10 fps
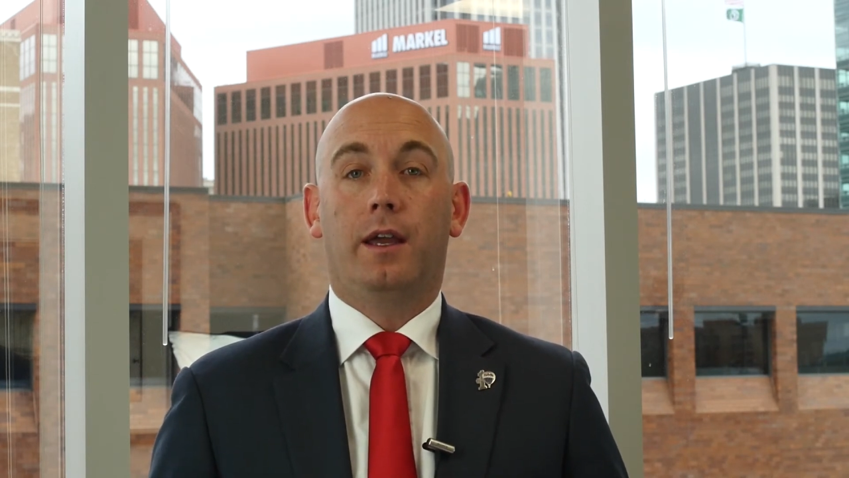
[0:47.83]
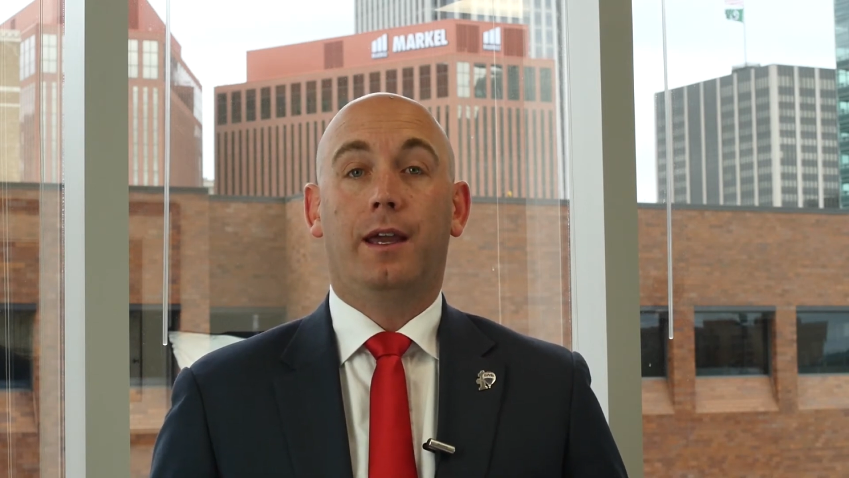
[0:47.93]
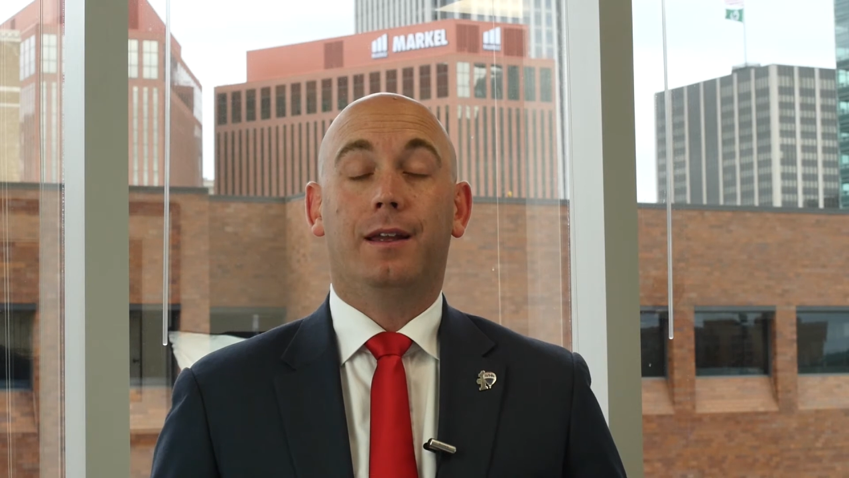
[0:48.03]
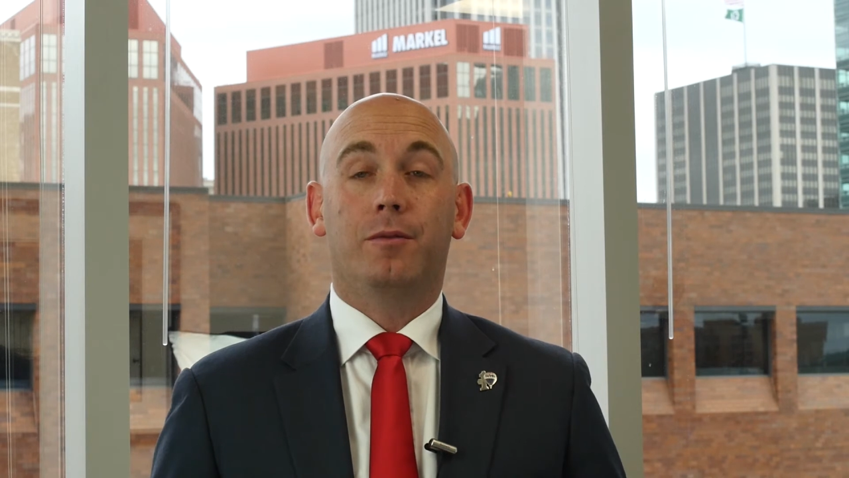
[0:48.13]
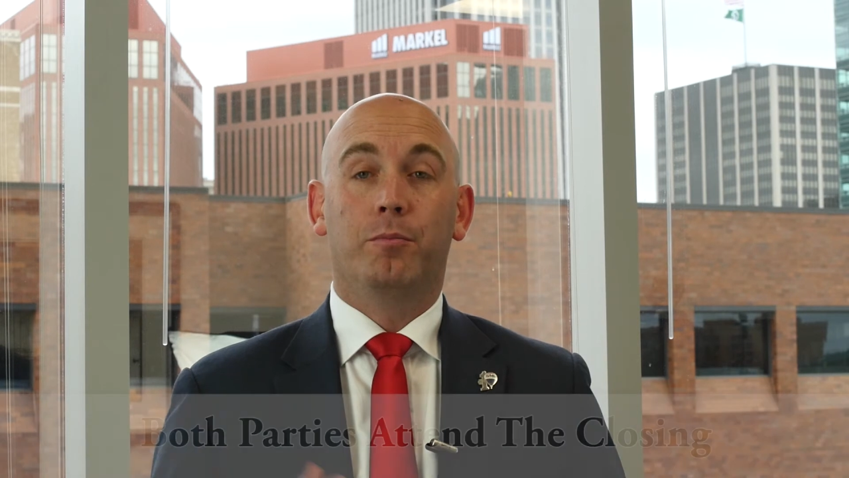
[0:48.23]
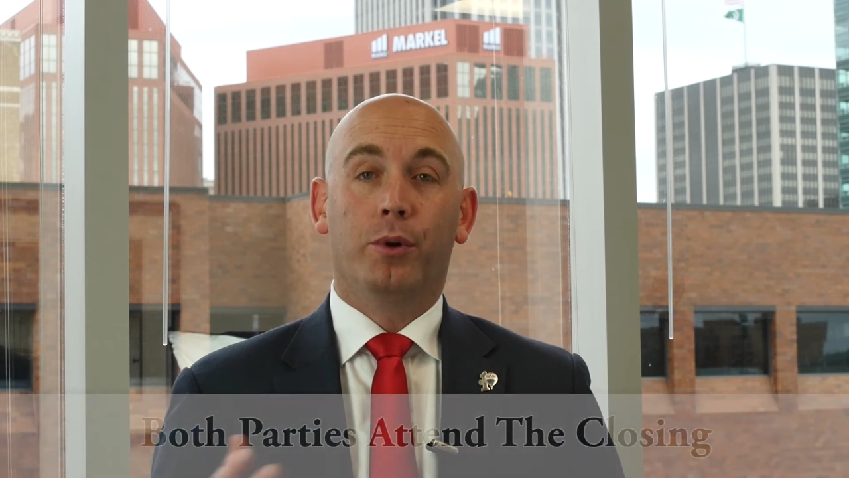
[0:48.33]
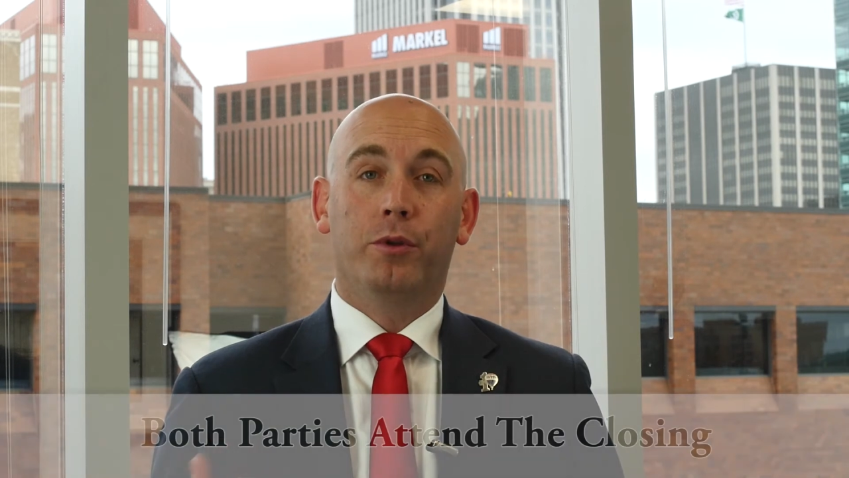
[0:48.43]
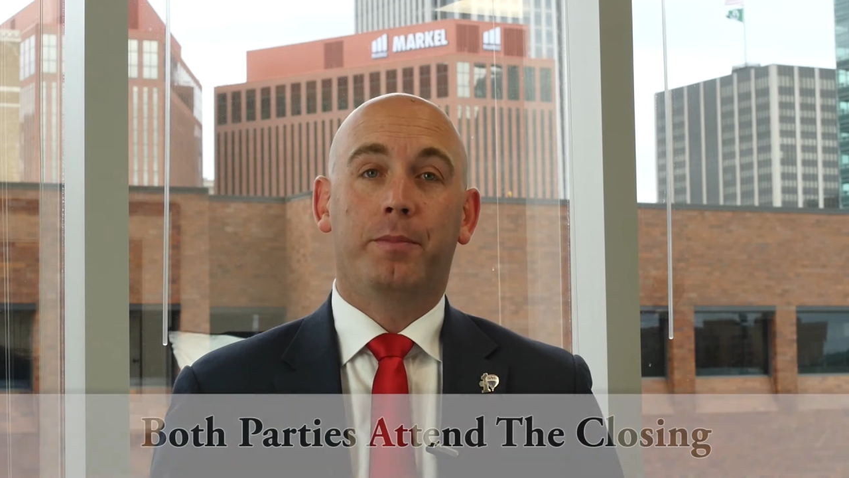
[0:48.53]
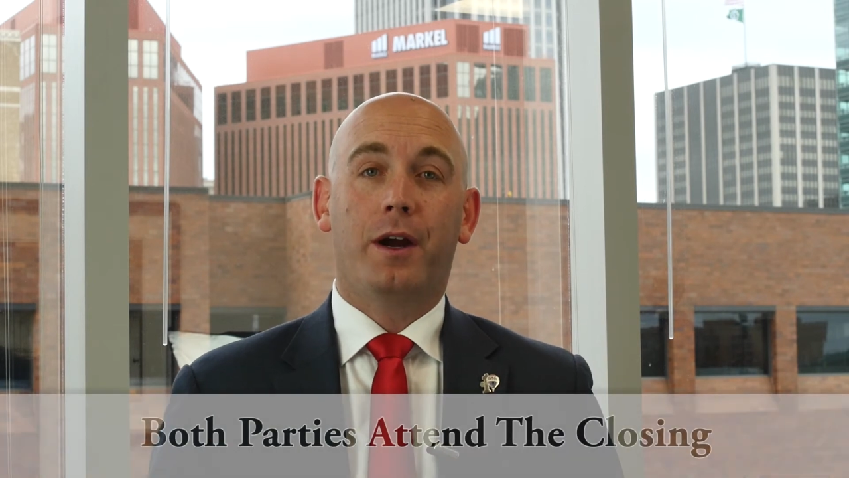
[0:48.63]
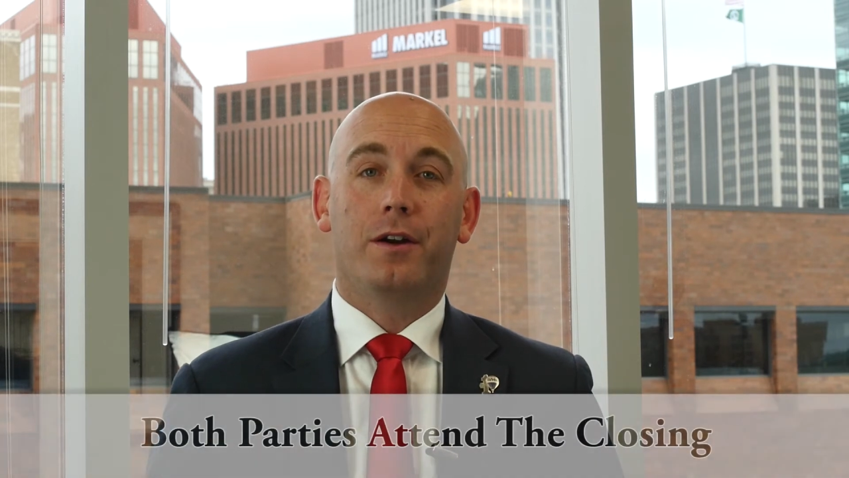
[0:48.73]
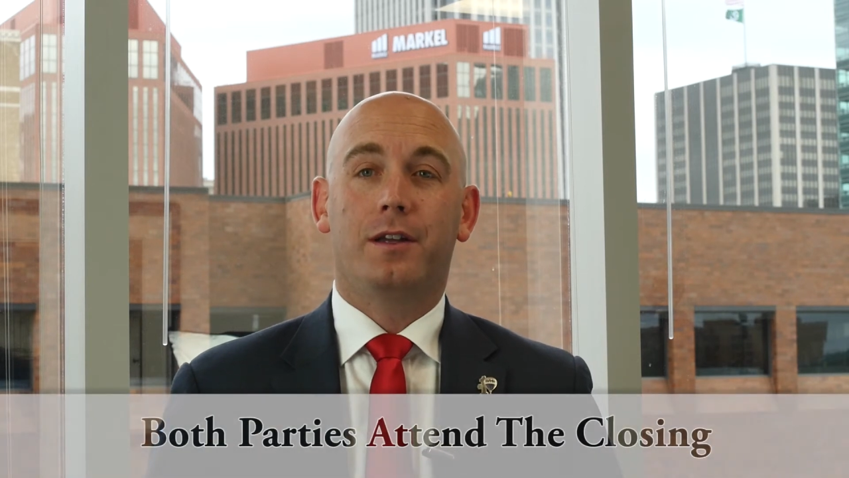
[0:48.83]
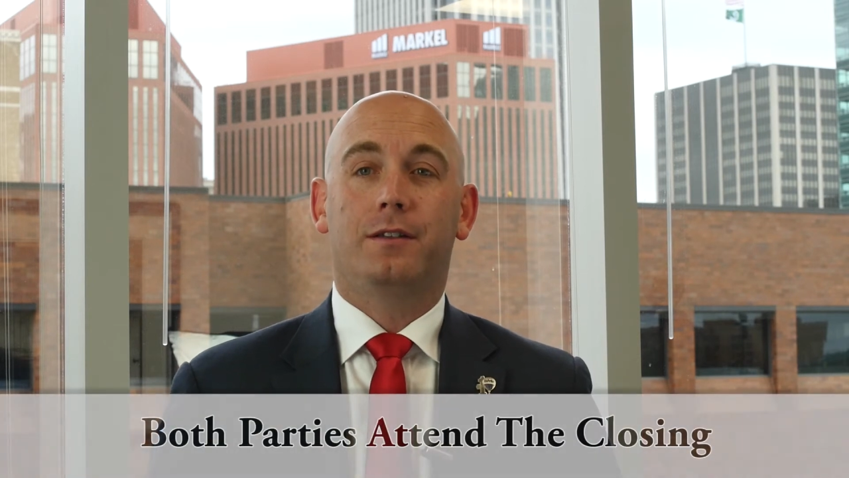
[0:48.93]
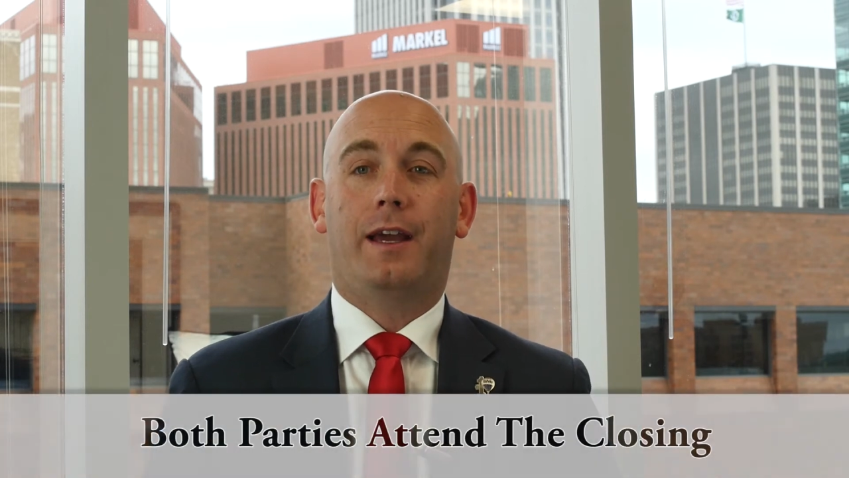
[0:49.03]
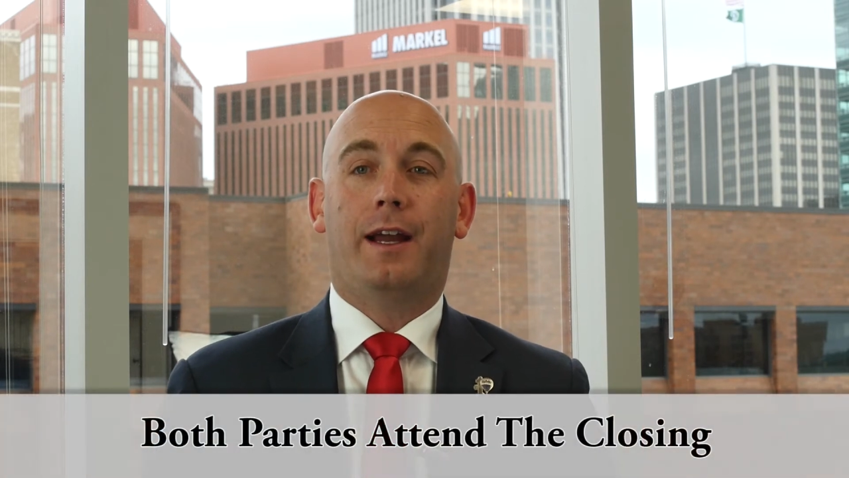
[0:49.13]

And both parties